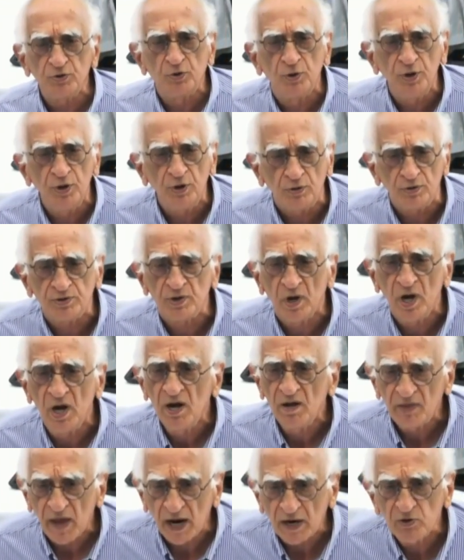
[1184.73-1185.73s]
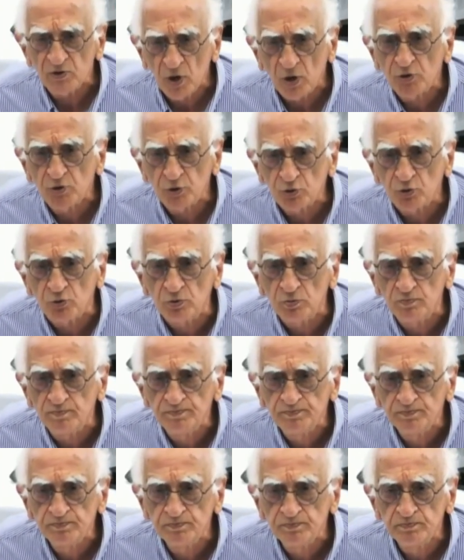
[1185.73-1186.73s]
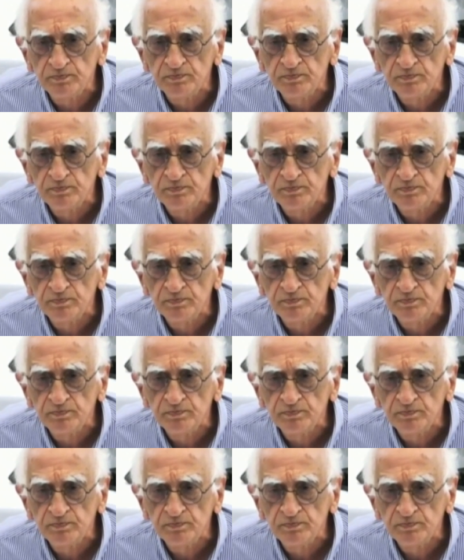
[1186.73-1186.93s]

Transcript: Good news, good news. That is not true.